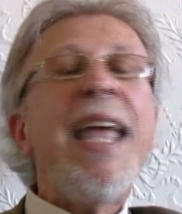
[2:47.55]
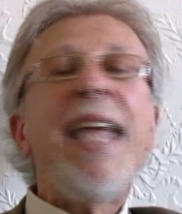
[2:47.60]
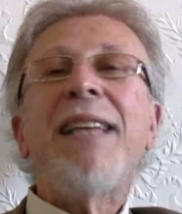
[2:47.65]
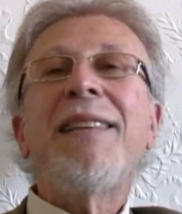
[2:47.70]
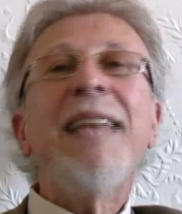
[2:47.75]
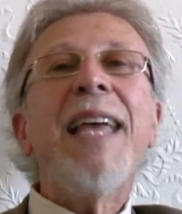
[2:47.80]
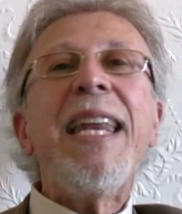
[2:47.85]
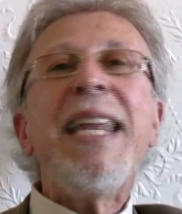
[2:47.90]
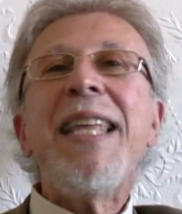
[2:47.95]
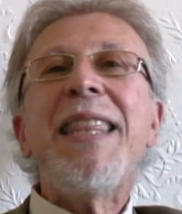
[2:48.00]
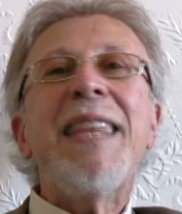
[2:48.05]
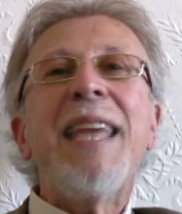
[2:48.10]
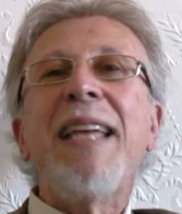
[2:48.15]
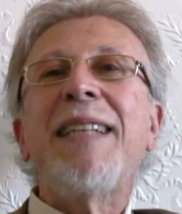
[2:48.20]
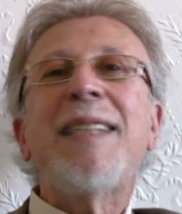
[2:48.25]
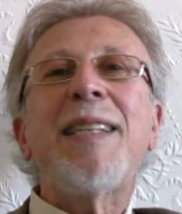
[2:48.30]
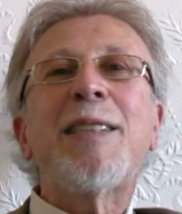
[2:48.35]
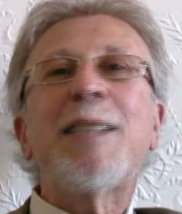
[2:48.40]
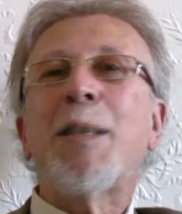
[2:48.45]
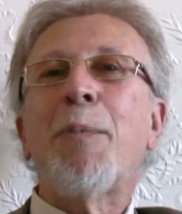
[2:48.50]
Lenny
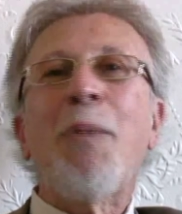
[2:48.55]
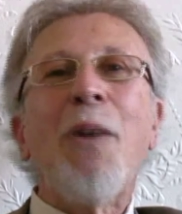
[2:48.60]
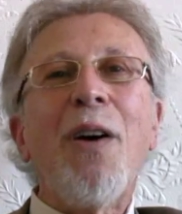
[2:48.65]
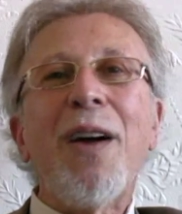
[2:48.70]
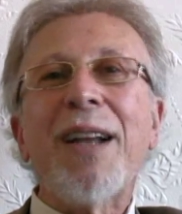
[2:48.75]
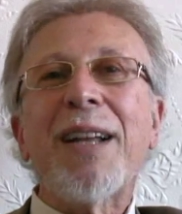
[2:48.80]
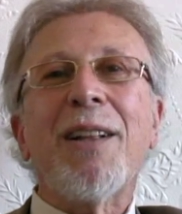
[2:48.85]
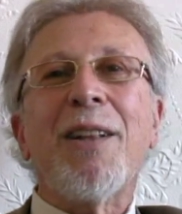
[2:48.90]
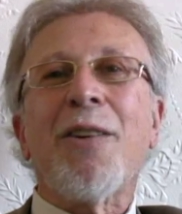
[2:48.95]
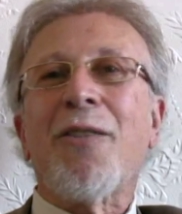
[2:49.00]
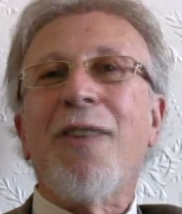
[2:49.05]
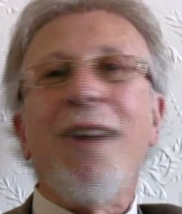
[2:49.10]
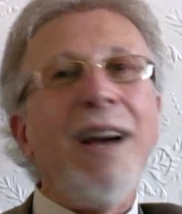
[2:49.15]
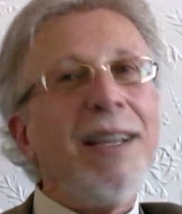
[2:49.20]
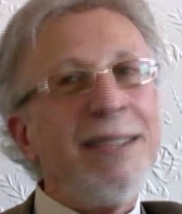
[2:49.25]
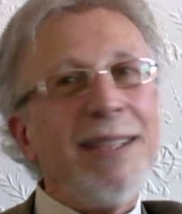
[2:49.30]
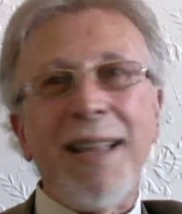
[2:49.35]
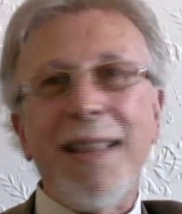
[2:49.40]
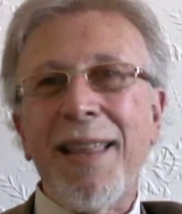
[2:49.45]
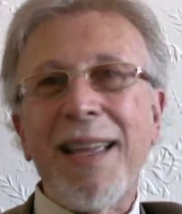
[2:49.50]
thinks it's the particle
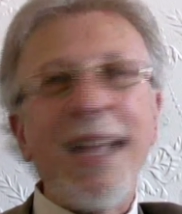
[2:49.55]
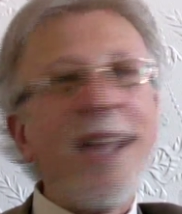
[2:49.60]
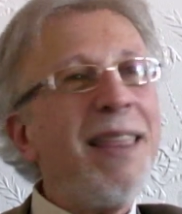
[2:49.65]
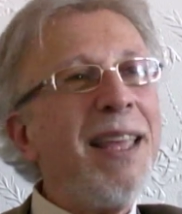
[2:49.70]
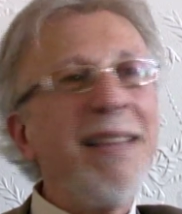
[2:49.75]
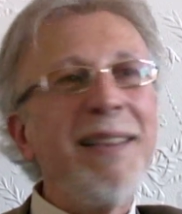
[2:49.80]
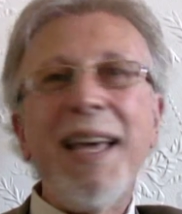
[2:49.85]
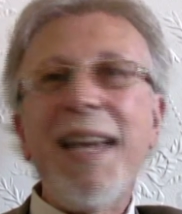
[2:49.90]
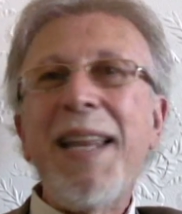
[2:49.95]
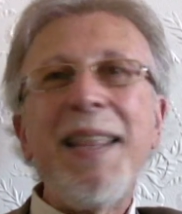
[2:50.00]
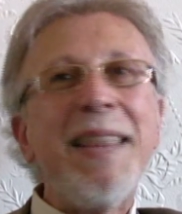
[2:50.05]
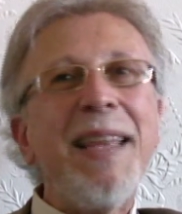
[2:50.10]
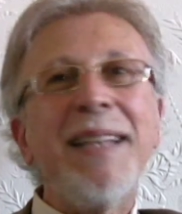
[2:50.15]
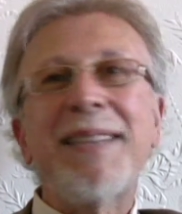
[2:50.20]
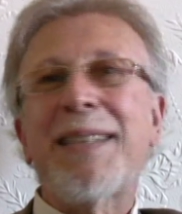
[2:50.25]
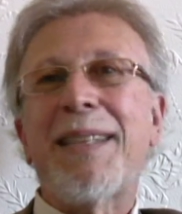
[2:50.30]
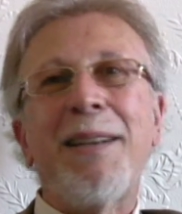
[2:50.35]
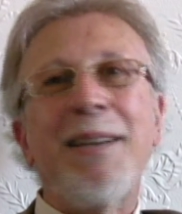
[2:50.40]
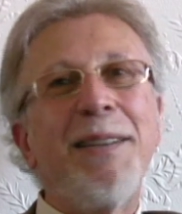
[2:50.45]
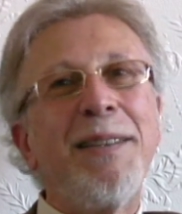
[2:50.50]
horizon, I think. I think Lenny thinks
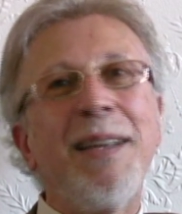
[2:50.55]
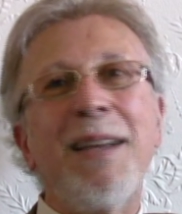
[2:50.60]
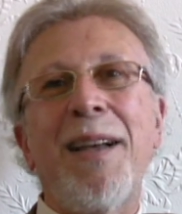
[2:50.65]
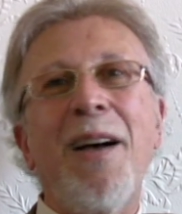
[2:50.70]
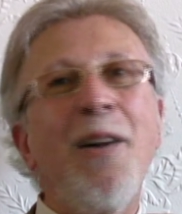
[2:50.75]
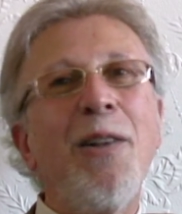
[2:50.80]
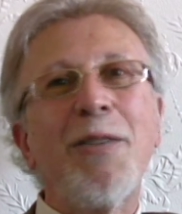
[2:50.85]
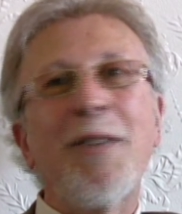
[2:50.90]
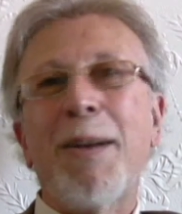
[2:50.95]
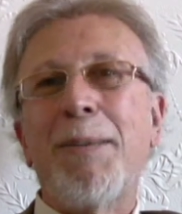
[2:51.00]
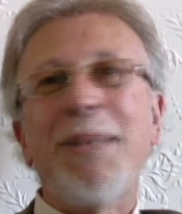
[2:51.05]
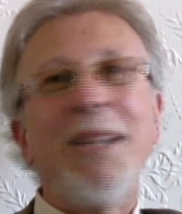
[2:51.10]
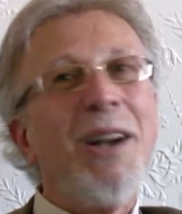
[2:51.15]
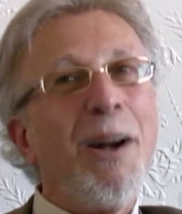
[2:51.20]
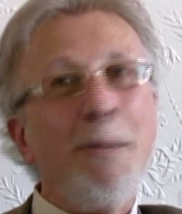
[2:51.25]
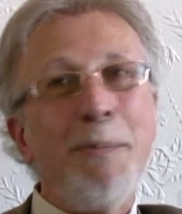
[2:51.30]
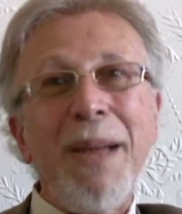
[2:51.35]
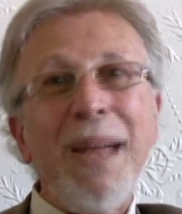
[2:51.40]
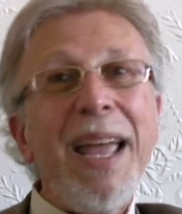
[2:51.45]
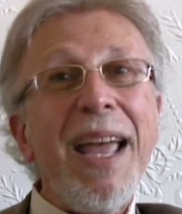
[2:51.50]
the holograms in
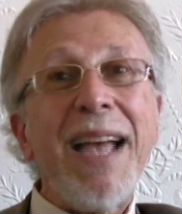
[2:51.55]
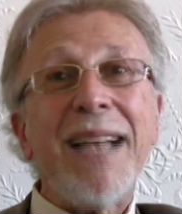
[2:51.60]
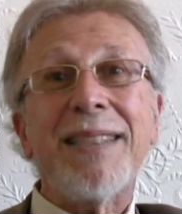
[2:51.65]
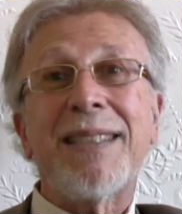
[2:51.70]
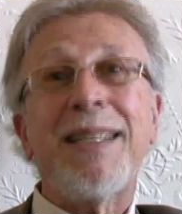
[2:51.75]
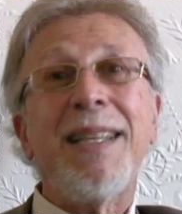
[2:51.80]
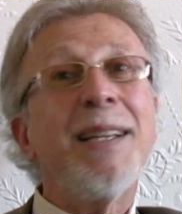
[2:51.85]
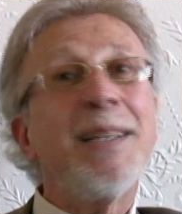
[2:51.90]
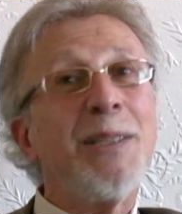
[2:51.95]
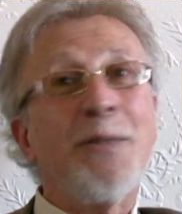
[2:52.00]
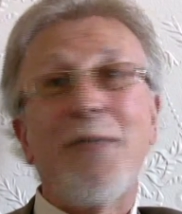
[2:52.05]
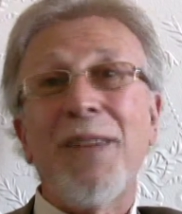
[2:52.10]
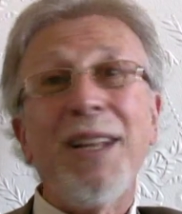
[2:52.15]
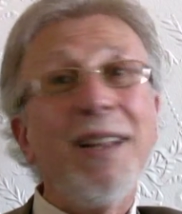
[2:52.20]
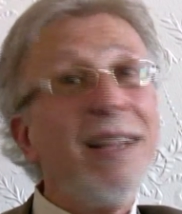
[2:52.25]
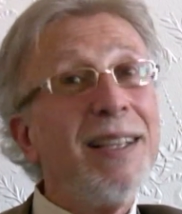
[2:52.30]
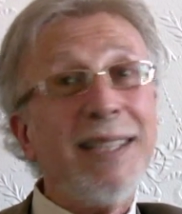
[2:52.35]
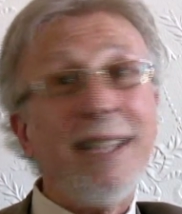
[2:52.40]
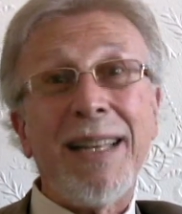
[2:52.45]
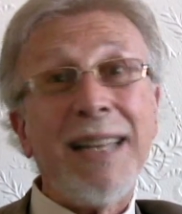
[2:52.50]
our past. He doesn't
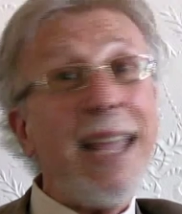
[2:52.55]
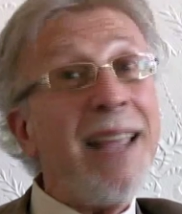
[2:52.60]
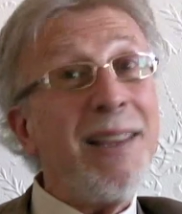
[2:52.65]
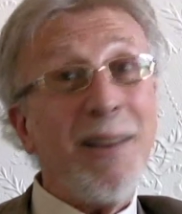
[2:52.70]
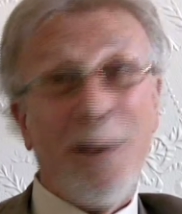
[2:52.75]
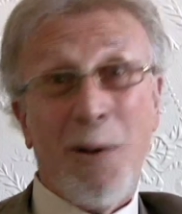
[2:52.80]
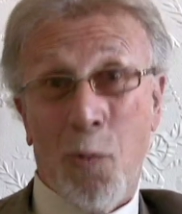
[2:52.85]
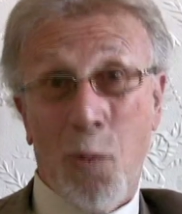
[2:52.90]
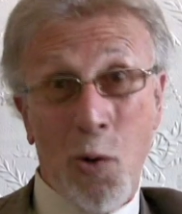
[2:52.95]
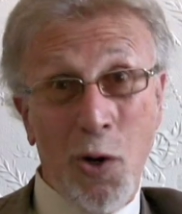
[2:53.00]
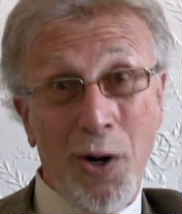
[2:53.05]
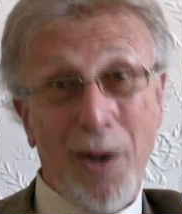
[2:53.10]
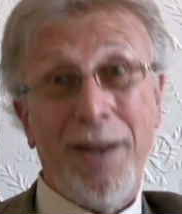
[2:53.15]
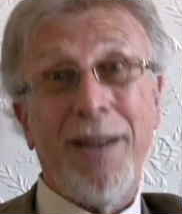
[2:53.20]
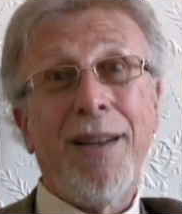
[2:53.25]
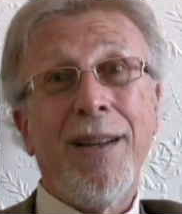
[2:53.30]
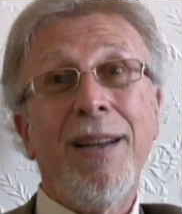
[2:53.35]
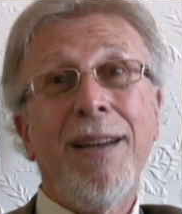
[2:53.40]
realize that they ain't going to work.